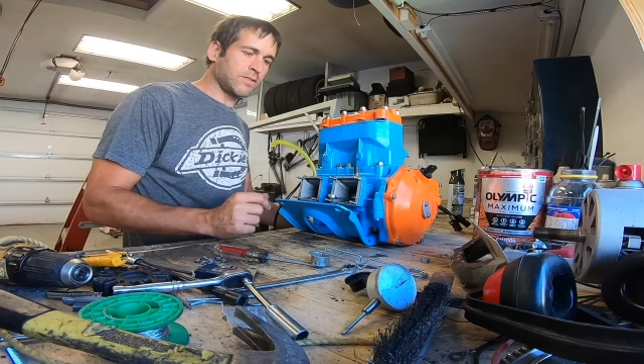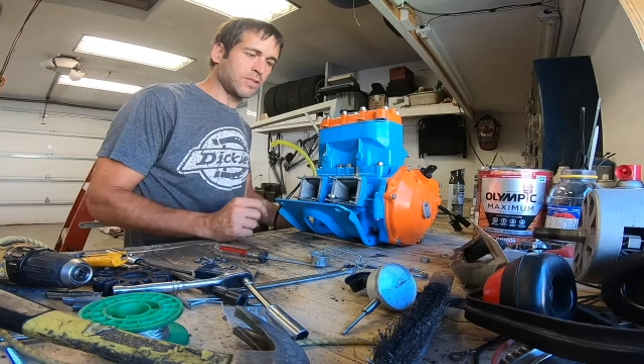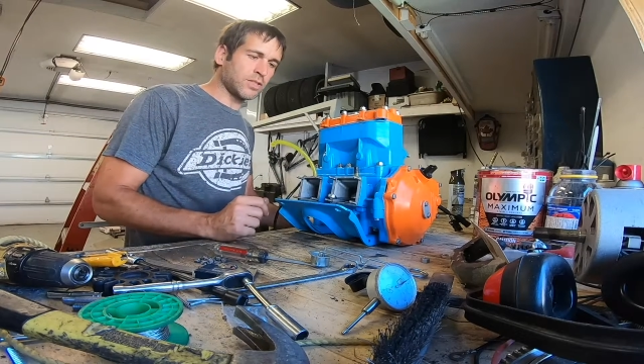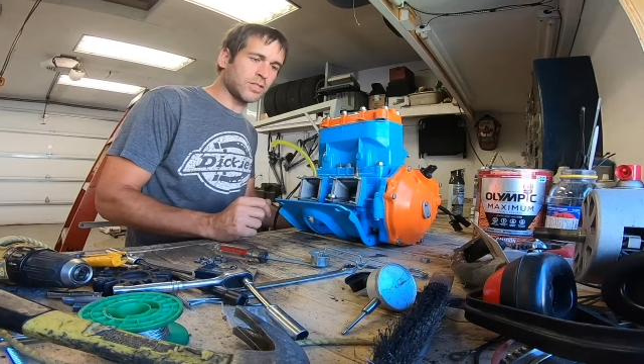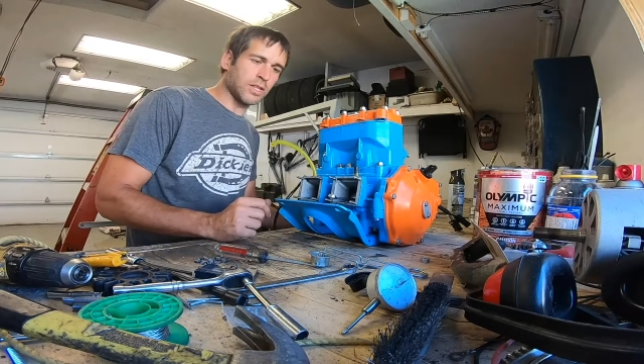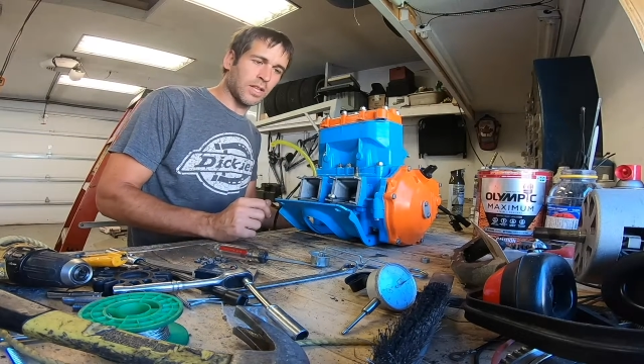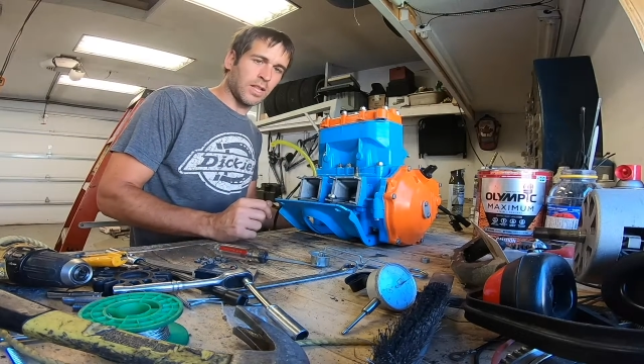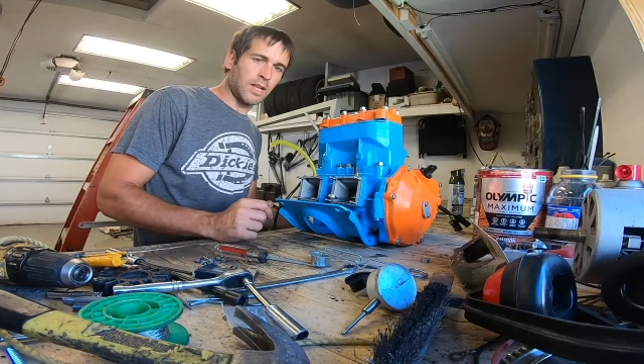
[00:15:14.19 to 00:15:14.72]

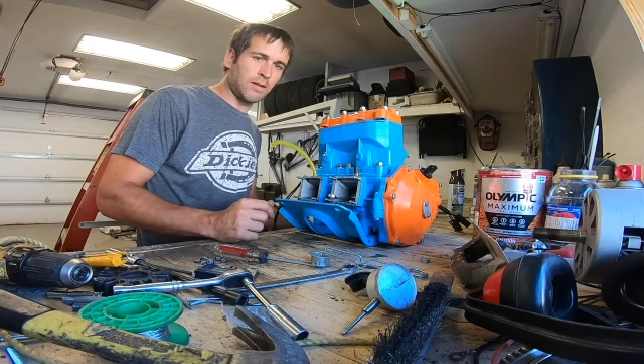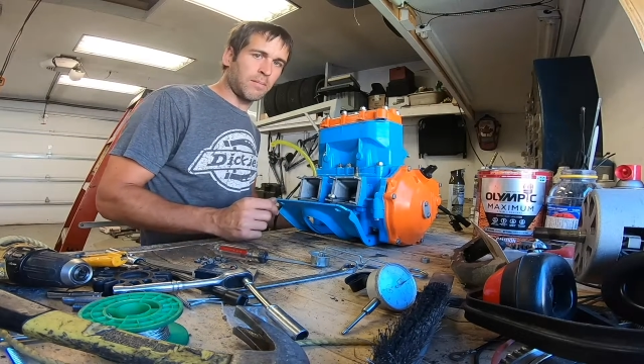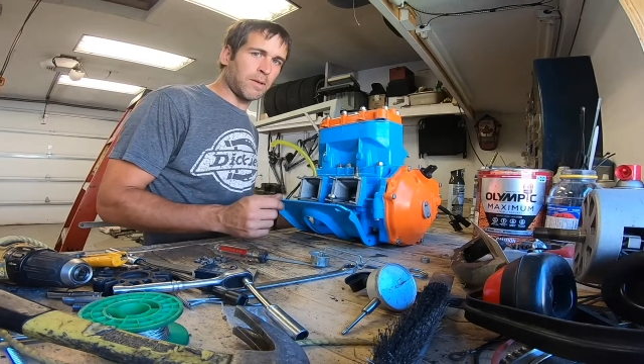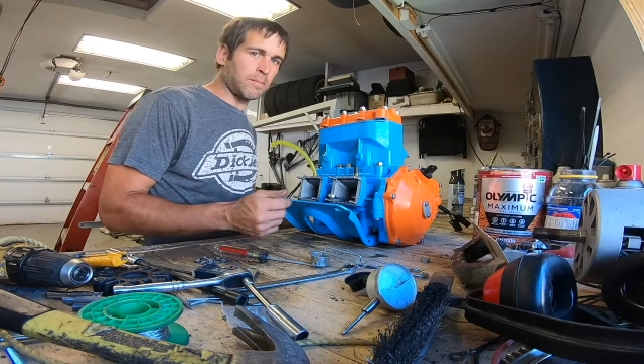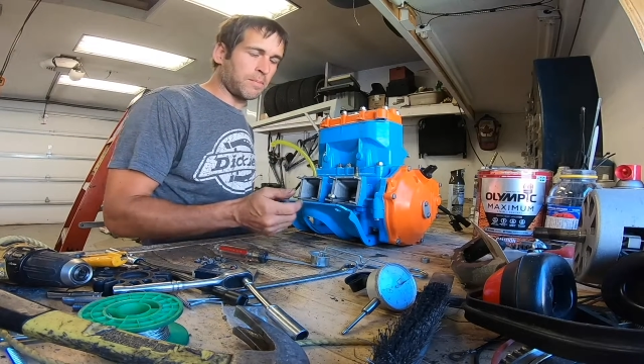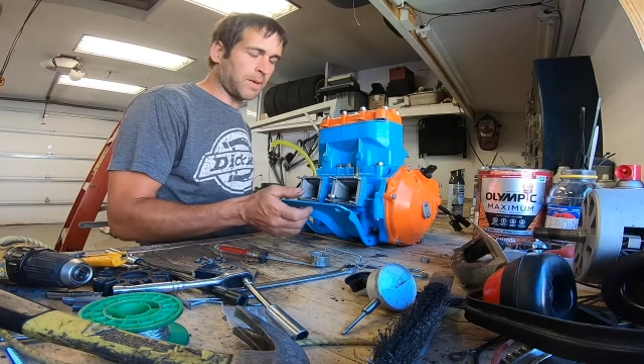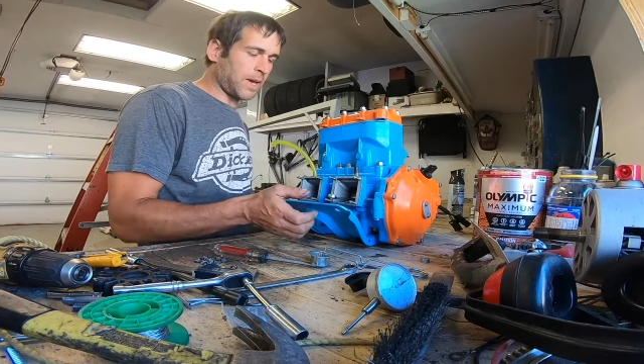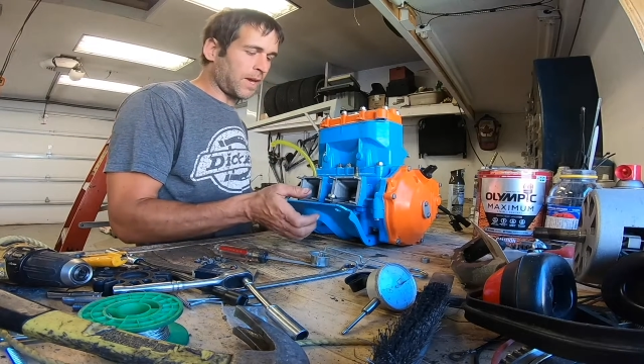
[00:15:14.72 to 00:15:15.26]
just a little
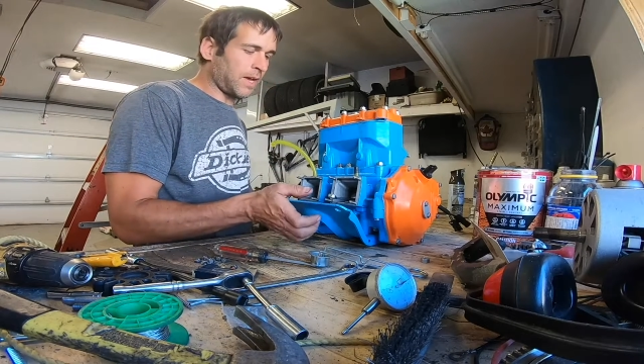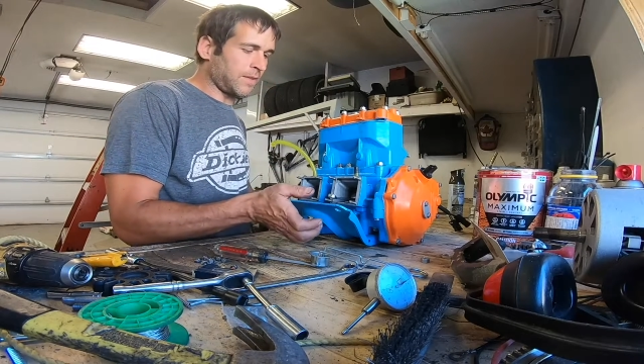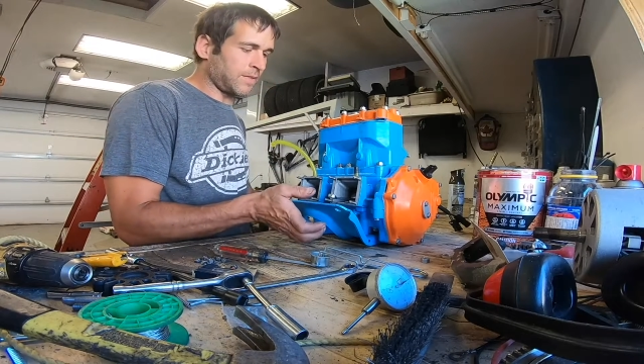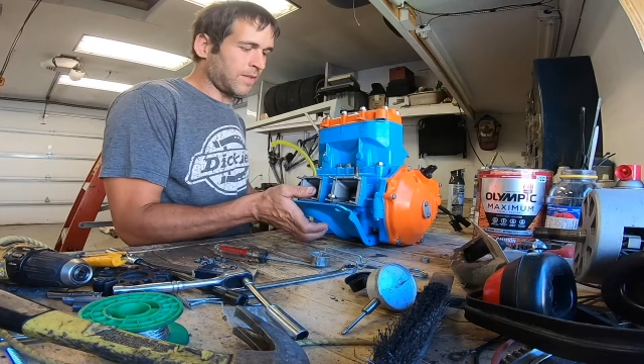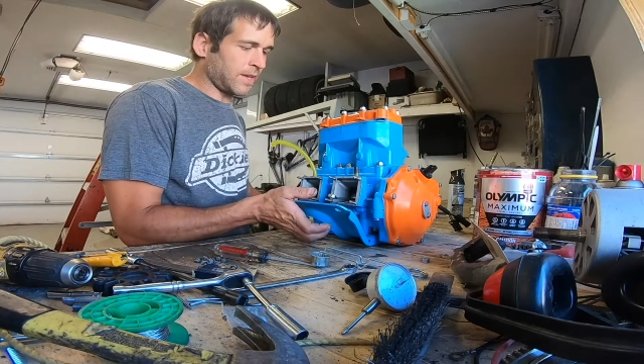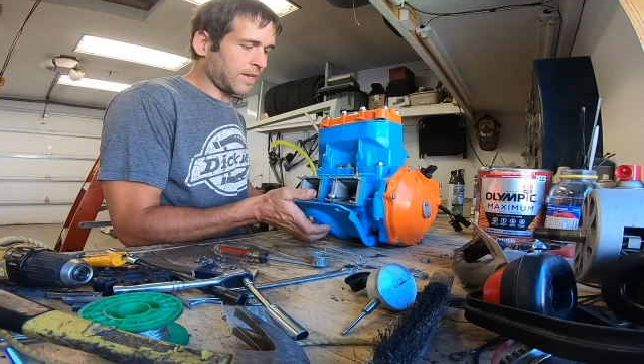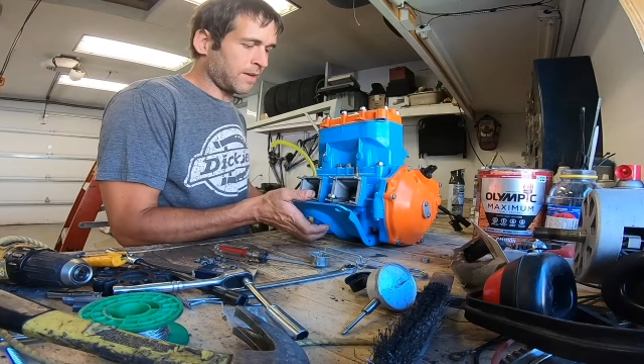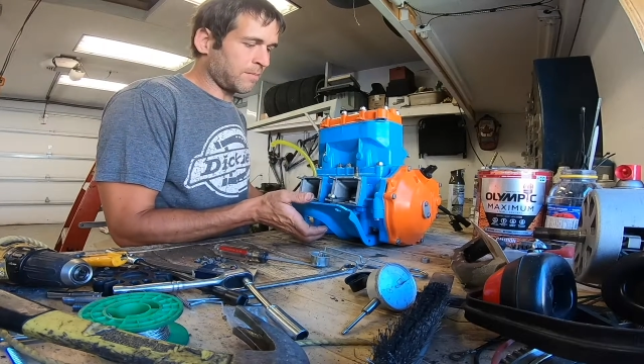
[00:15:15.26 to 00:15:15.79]
bit
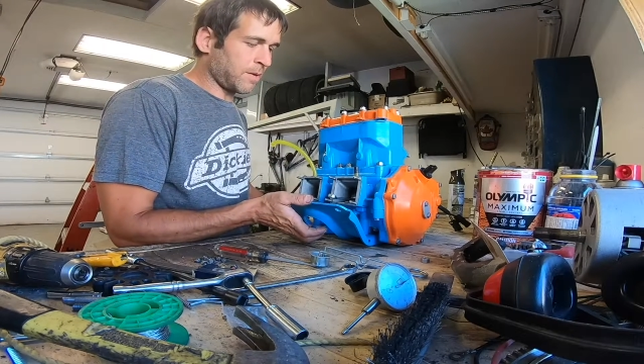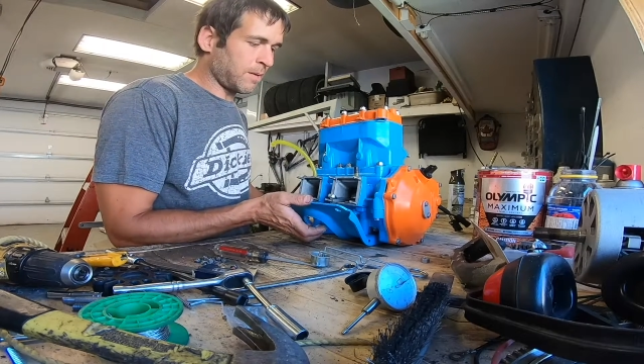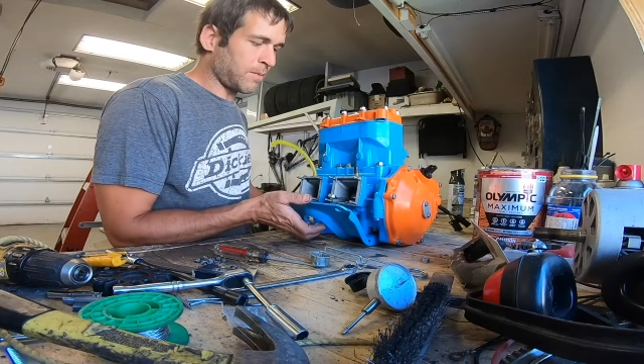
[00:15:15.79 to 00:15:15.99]
bad, then